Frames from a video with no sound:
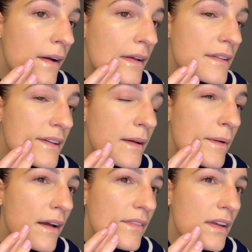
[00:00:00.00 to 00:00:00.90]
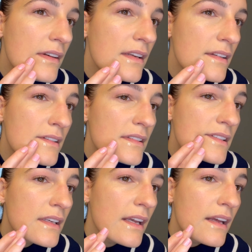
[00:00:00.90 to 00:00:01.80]
It's like I'm having a decent
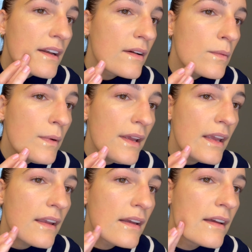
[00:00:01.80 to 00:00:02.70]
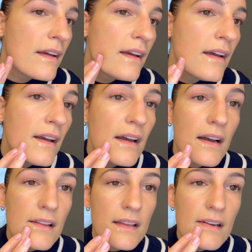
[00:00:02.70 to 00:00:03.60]
skin week,
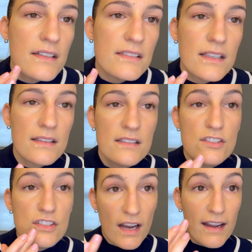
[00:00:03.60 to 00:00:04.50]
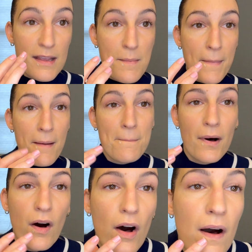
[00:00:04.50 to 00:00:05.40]
and then I just get this giant
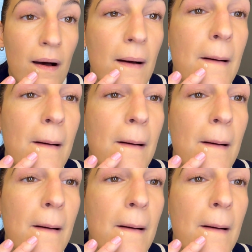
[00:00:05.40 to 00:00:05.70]
pimple.